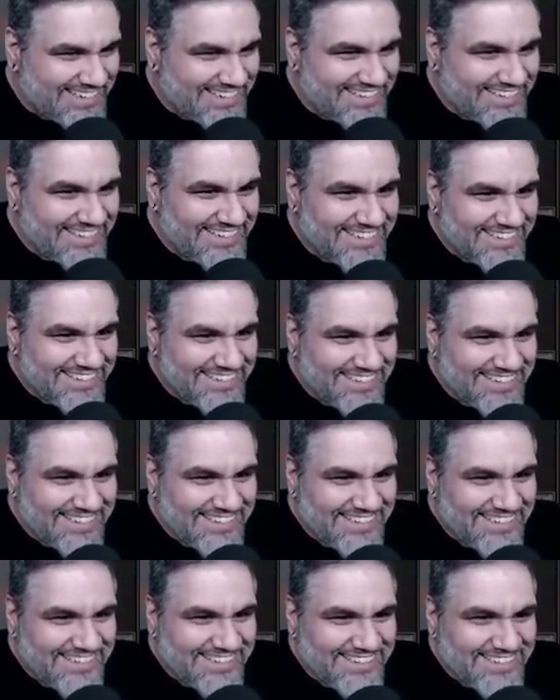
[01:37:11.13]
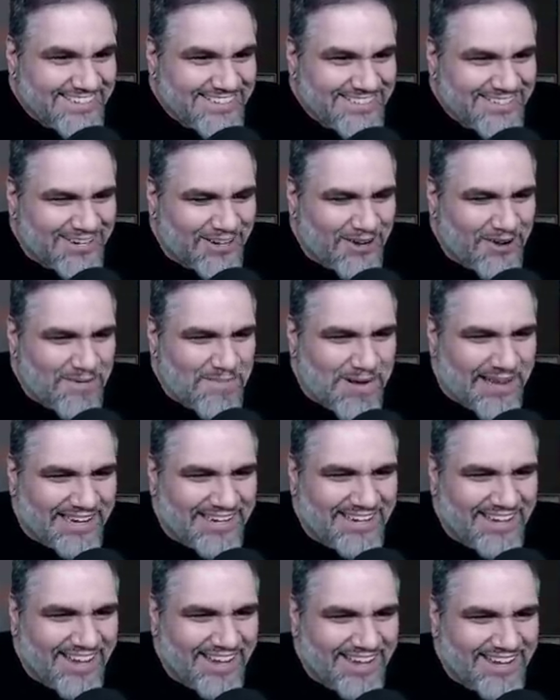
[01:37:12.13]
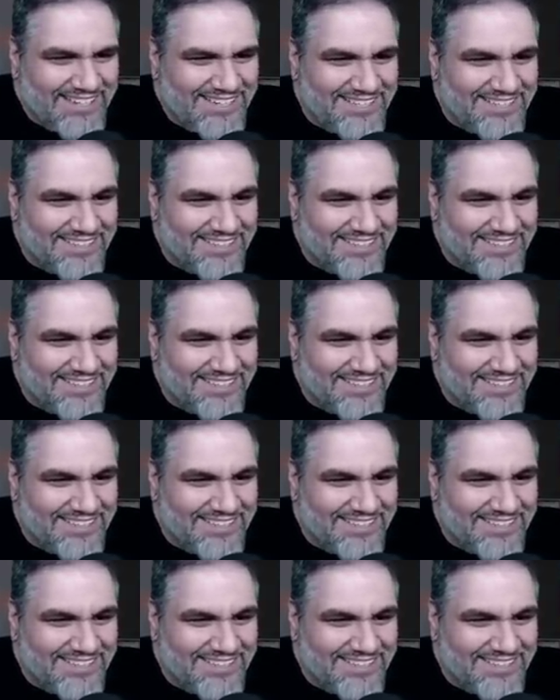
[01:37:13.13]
There's only like this much left. Oh my god,